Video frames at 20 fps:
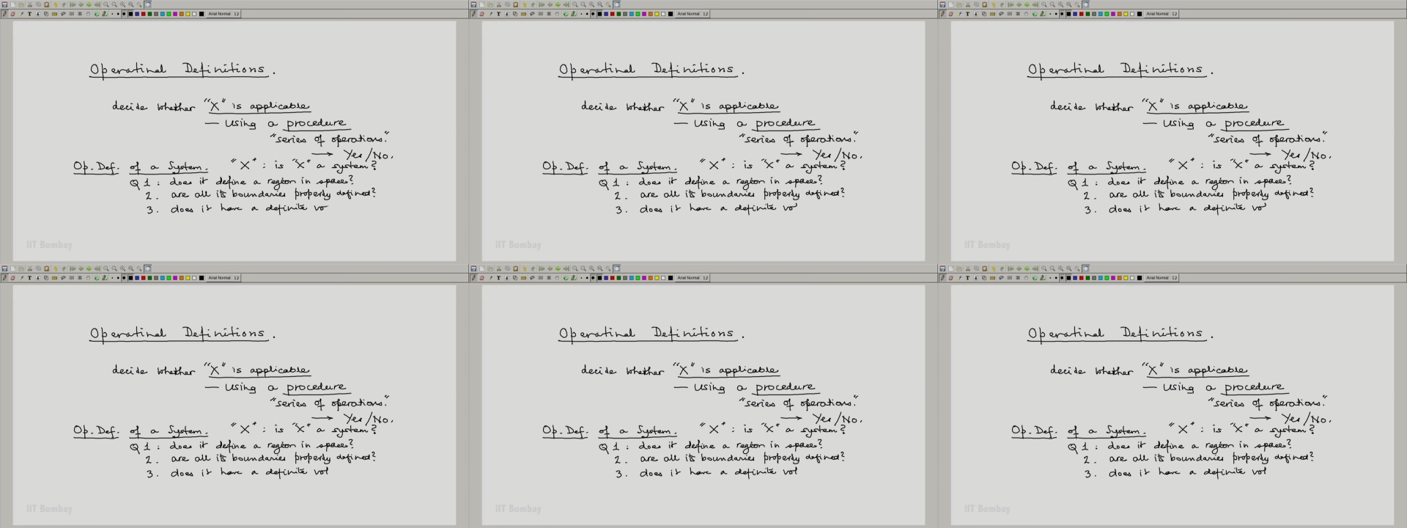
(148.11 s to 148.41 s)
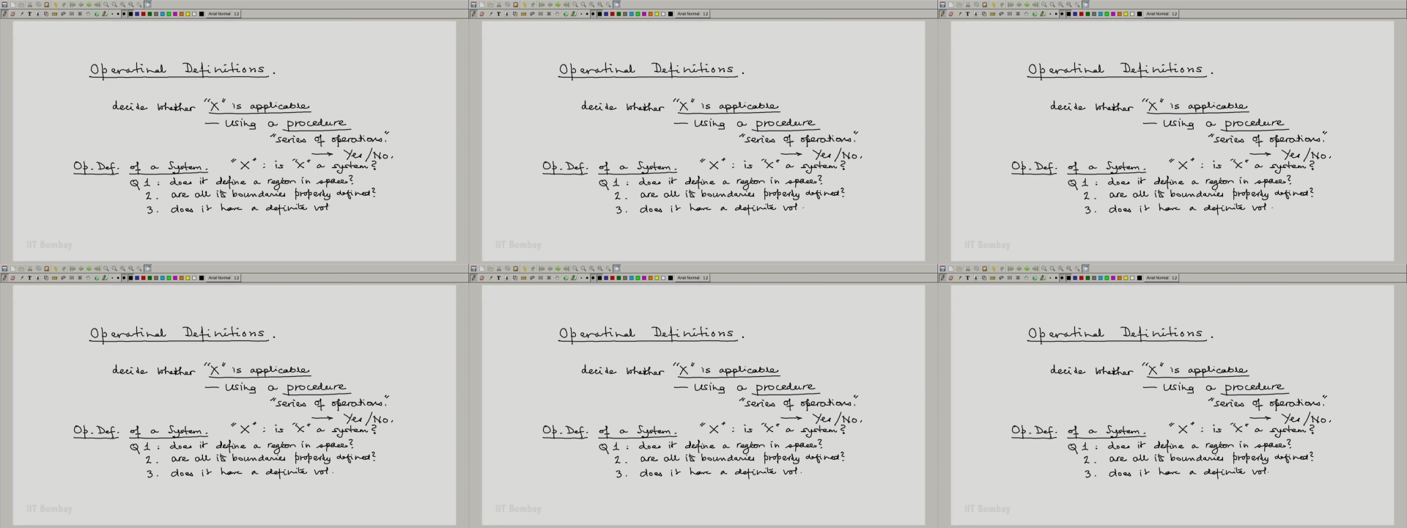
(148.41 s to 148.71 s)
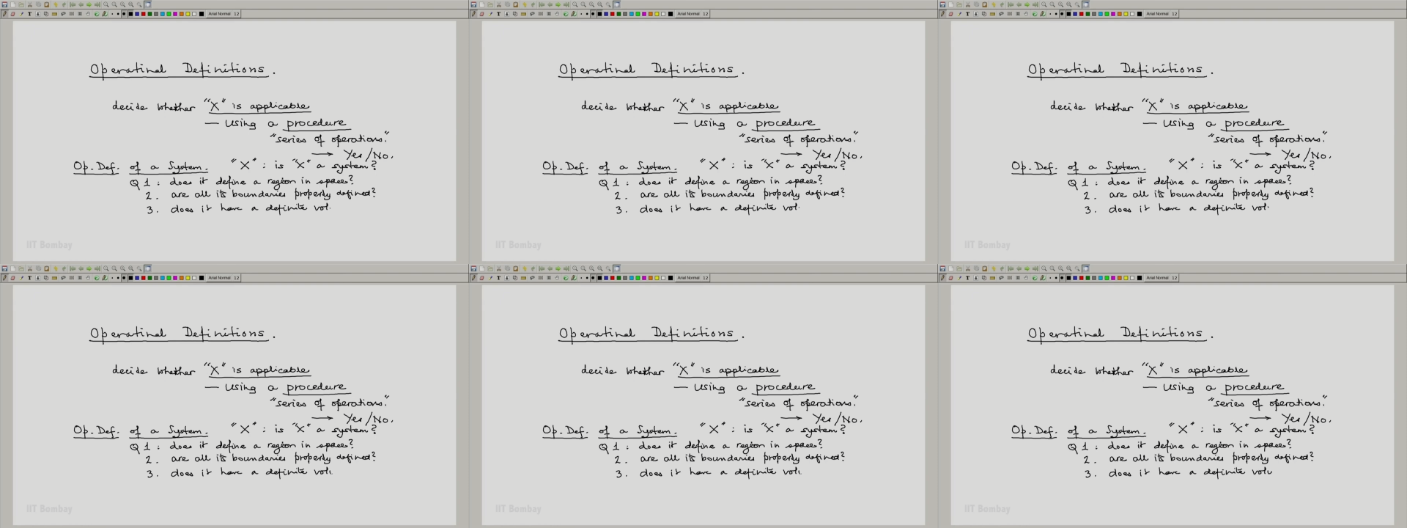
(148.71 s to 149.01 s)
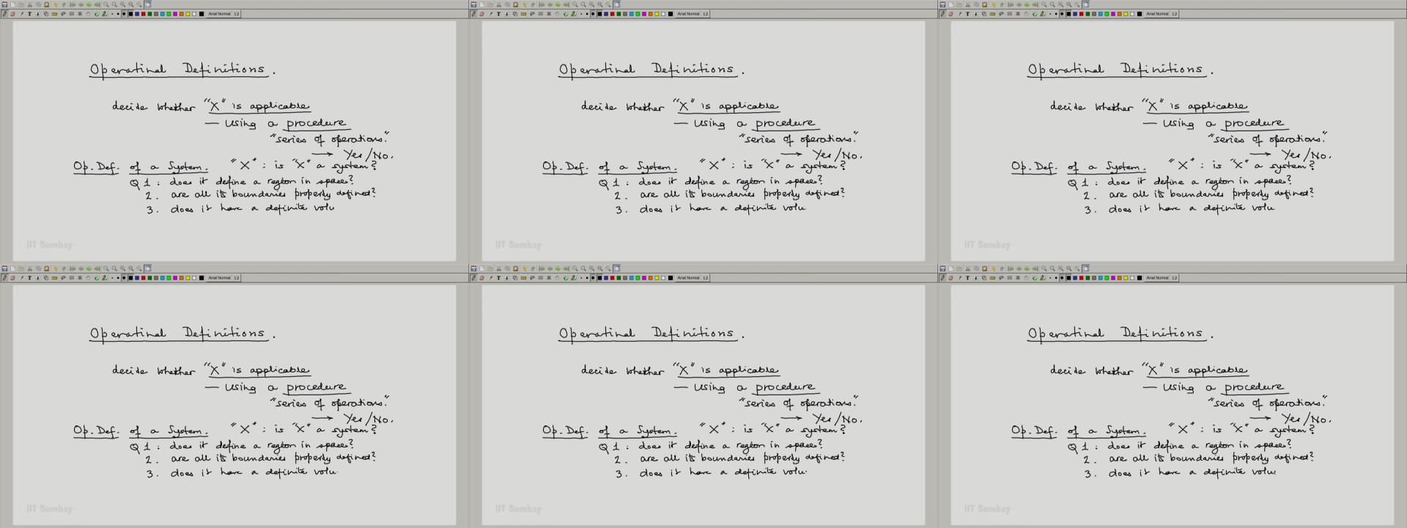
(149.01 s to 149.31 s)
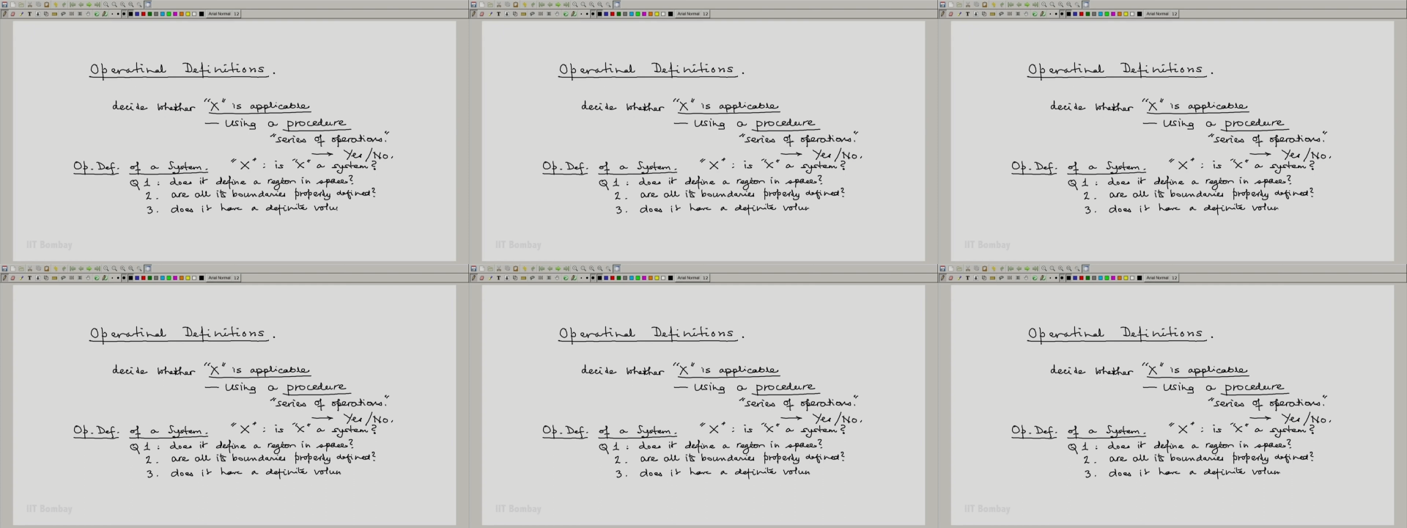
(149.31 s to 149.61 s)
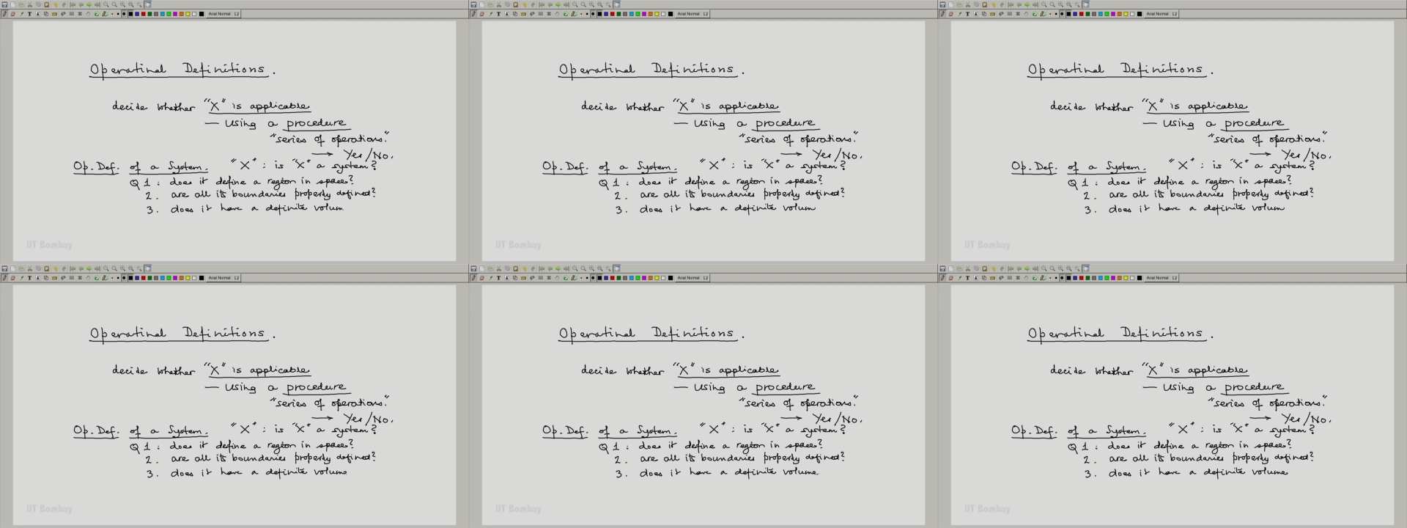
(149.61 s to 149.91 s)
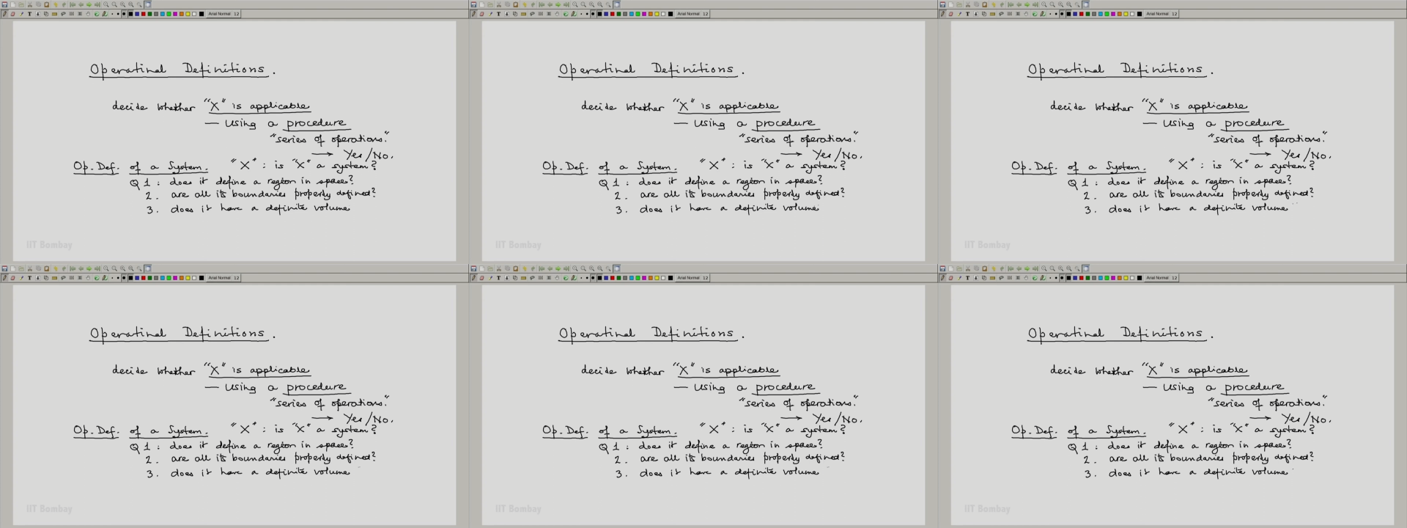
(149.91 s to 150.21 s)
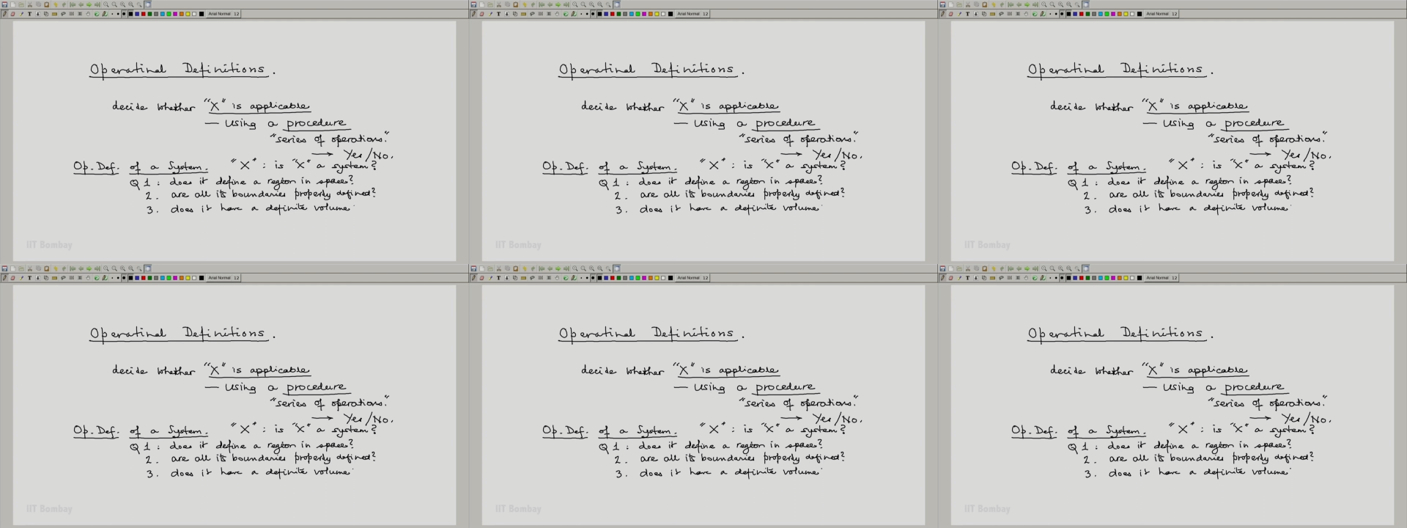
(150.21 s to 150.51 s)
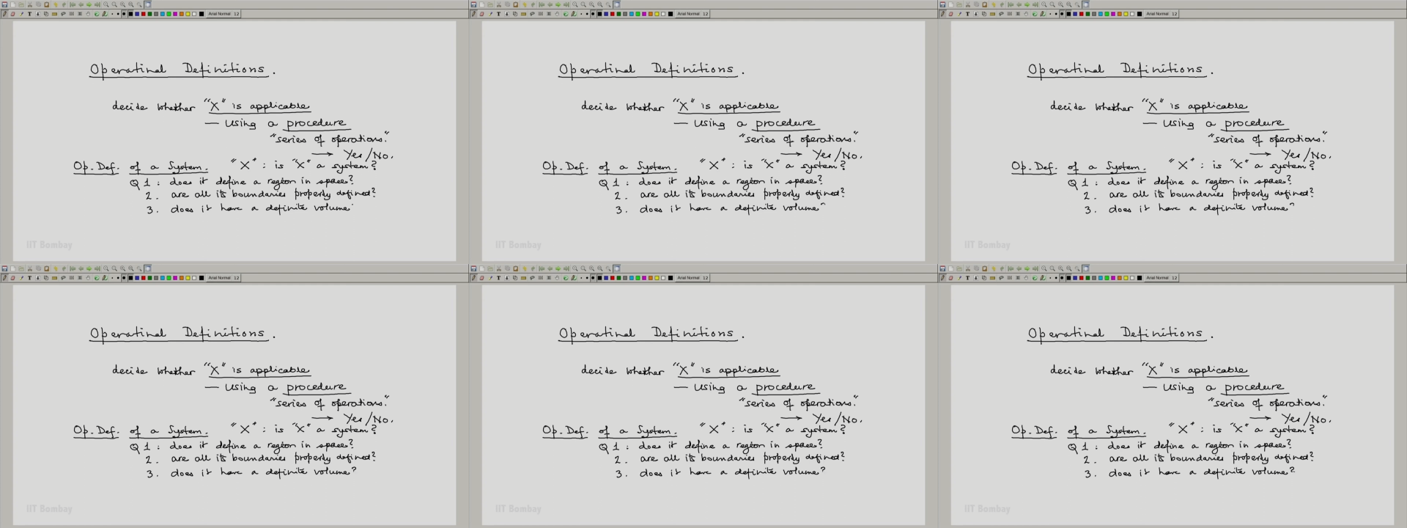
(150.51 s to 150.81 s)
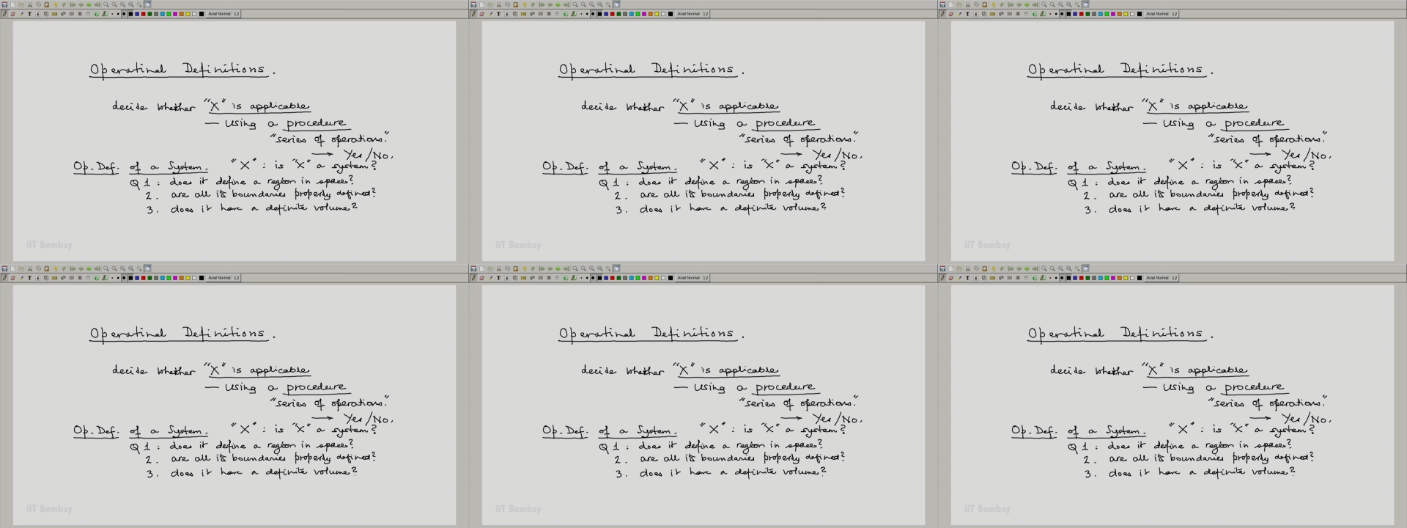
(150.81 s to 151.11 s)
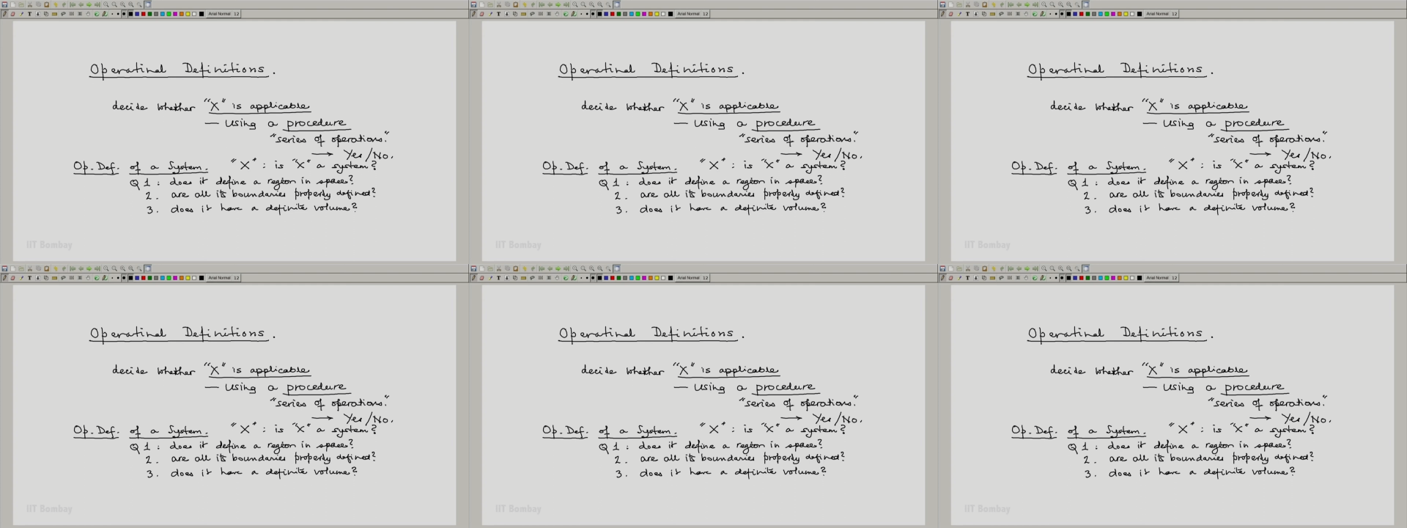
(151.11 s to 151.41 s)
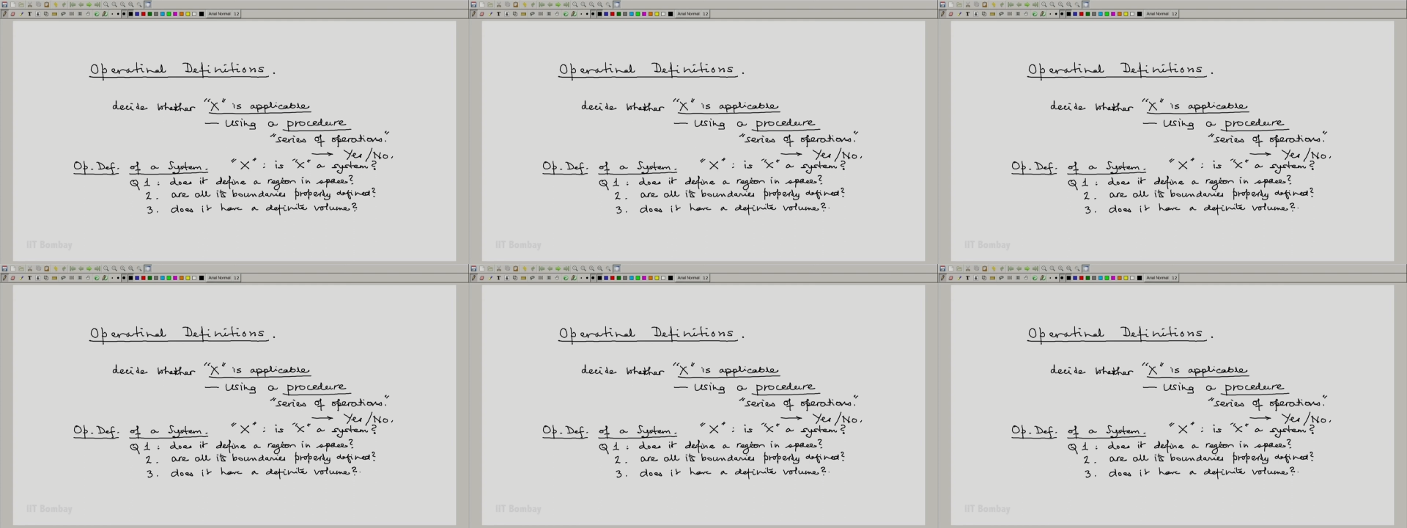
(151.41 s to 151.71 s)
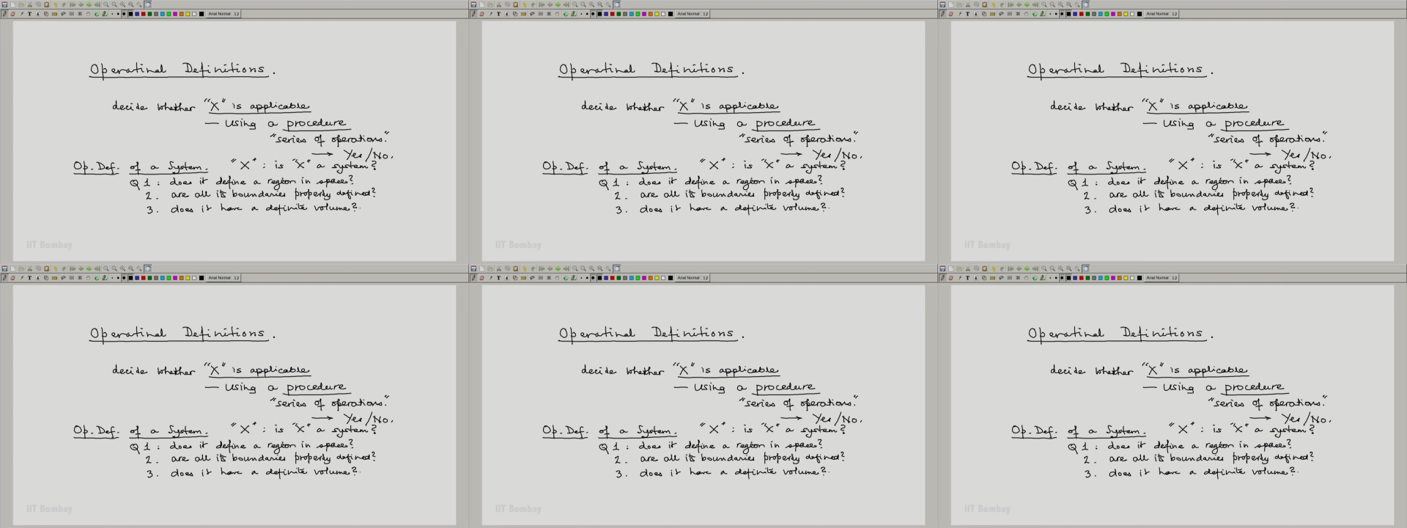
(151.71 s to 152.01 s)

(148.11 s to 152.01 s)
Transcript: [unreadable: no face in view]